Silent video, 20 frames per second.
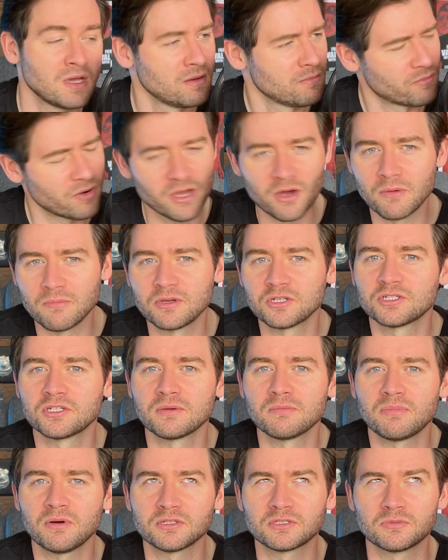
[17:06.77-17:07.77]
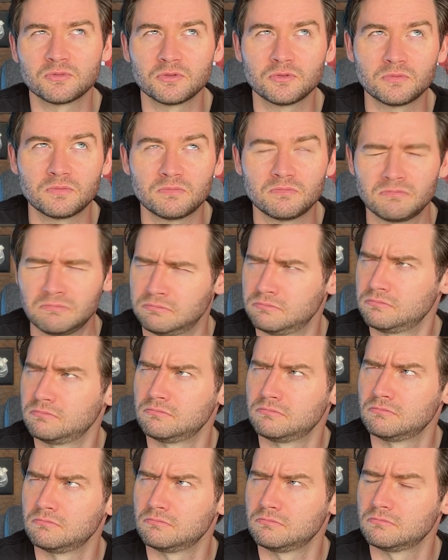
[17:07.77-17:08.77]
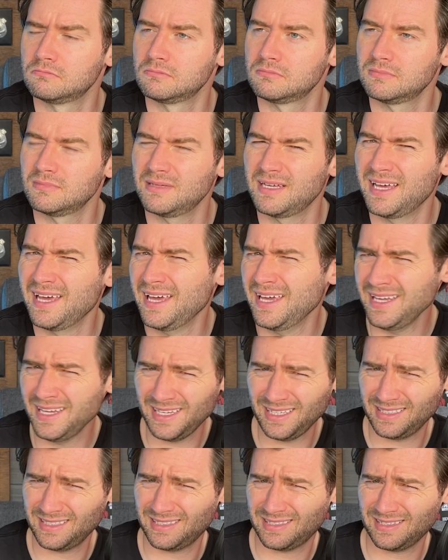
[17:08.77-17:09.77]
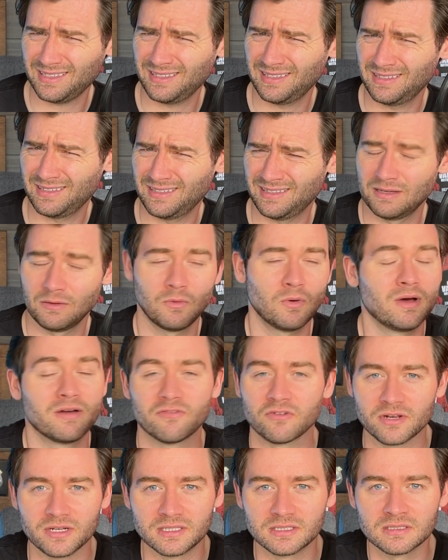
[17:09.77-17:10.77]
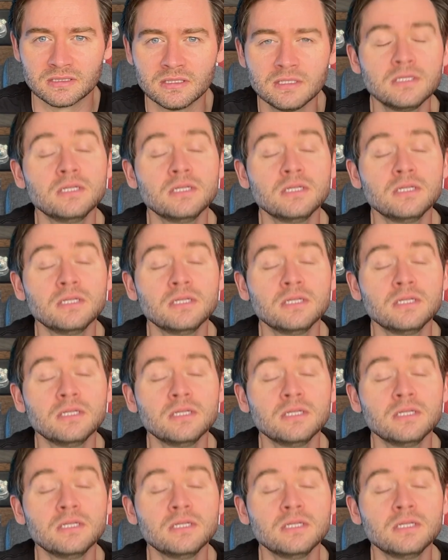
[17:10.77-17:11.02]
Bring on Mission Impossible 8? Whatever it is.